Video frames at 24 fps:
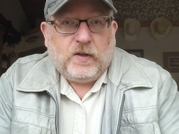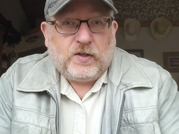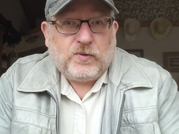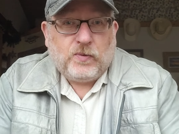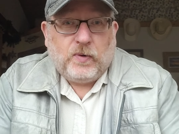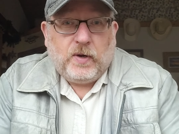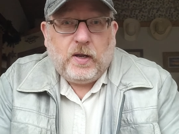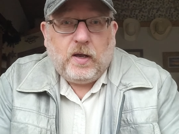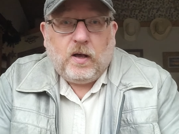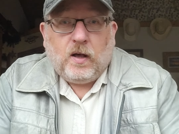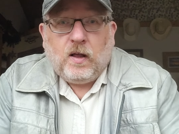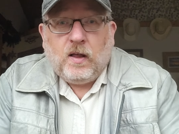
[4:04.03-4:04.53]
that's
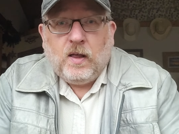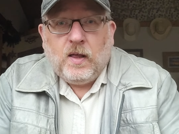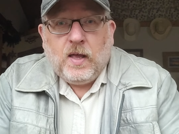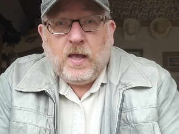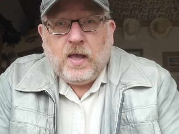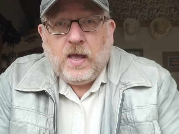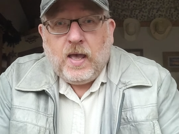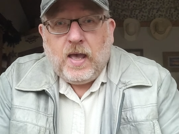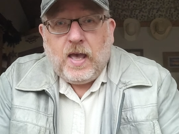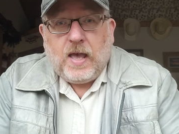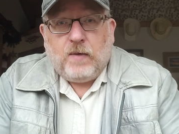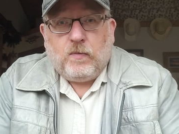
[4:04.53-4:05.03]
real
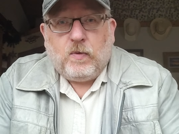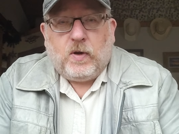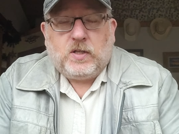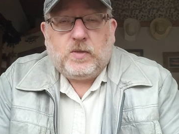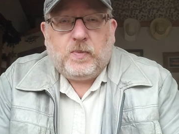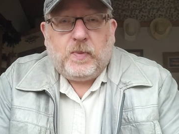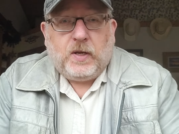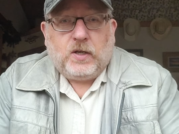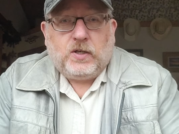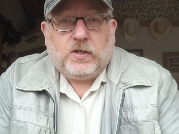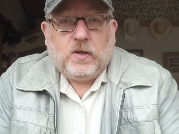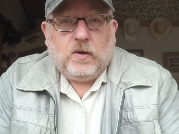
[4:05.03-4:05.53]
and
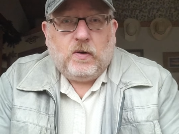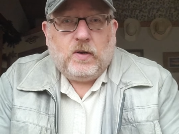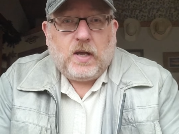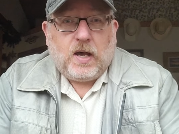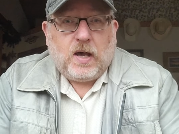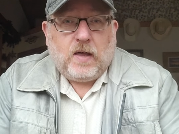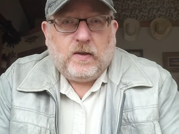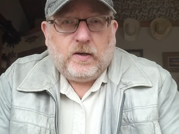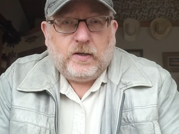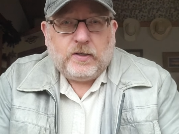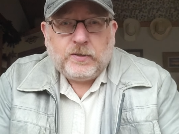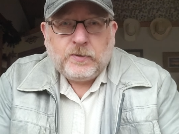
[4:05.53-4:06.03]
what's being shown
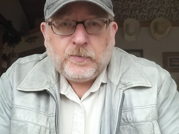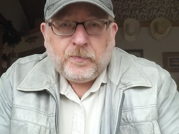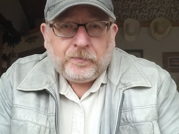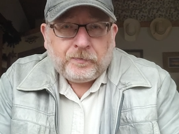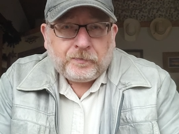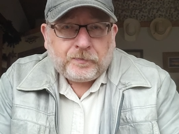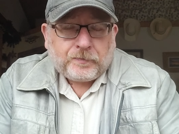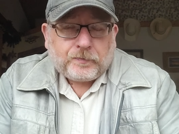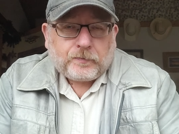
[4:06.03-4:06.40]
to others.